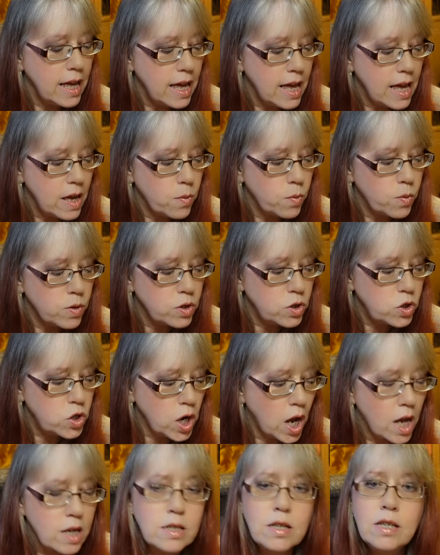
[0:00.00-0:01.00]
It was
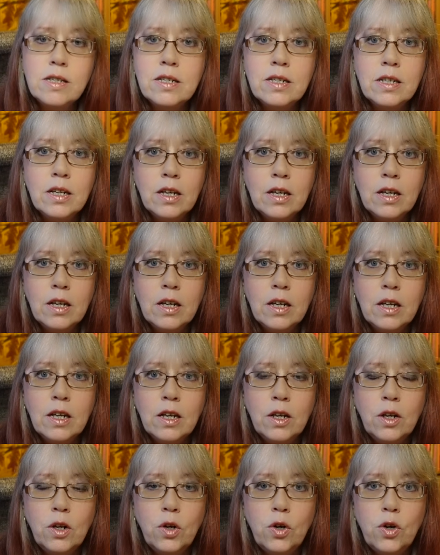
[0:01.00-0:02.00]
just
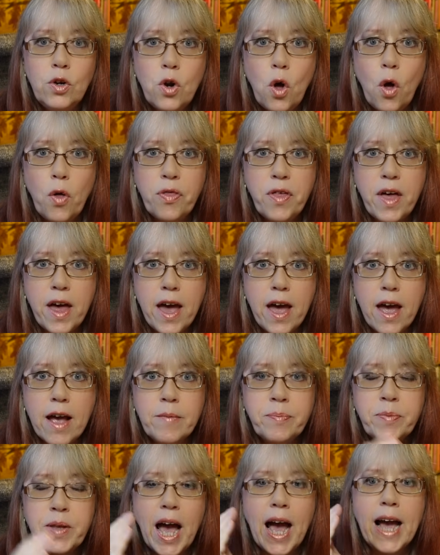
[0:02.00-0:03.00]
not there.
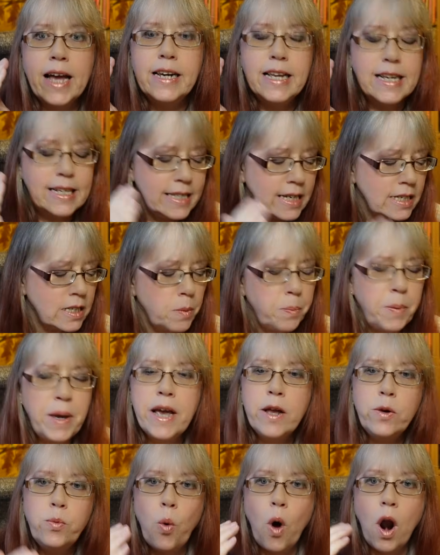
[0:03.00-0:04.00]
And it
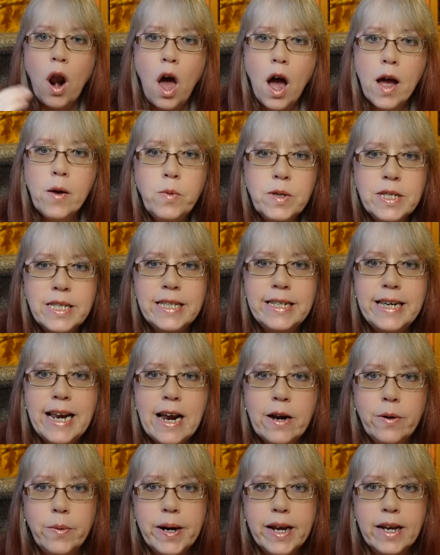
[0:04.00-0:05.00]
disappeared while I was
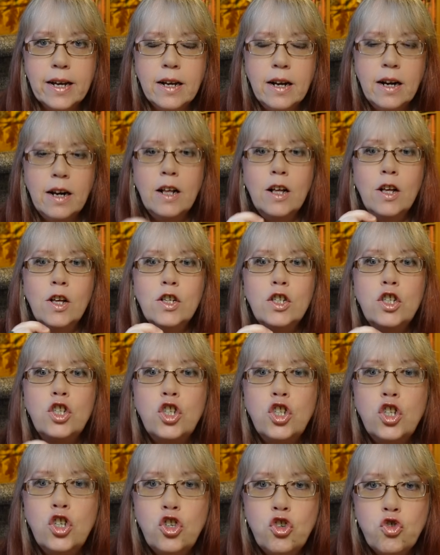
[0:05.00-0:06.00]
staring
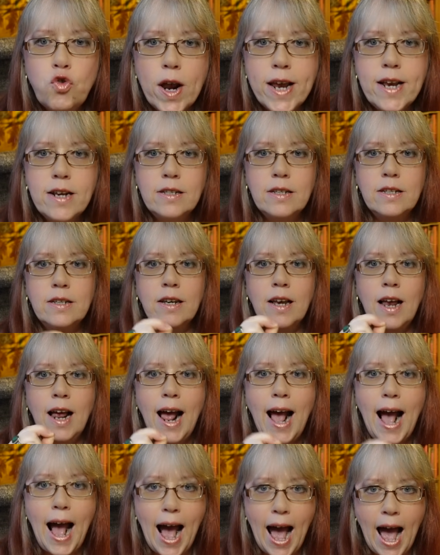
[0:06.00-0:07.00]
straight
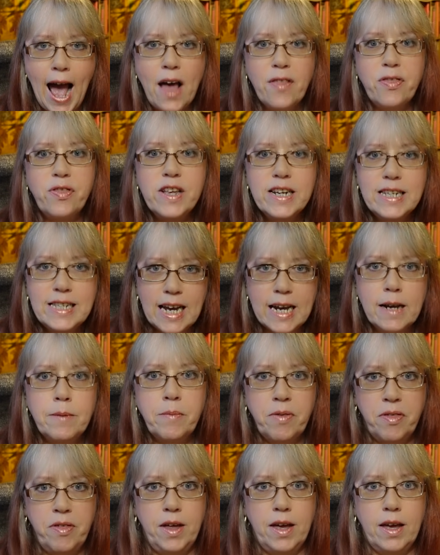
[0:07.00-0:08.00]
at the
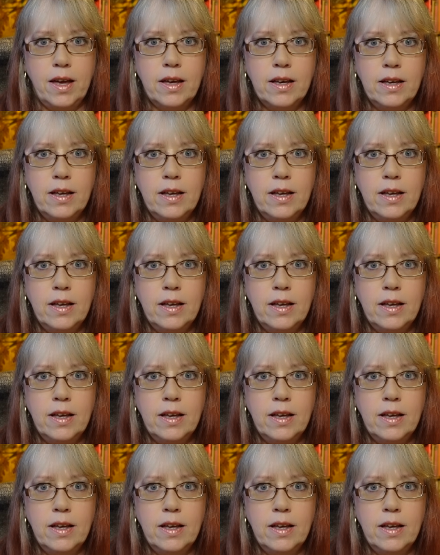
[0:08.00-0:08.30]
damn thing.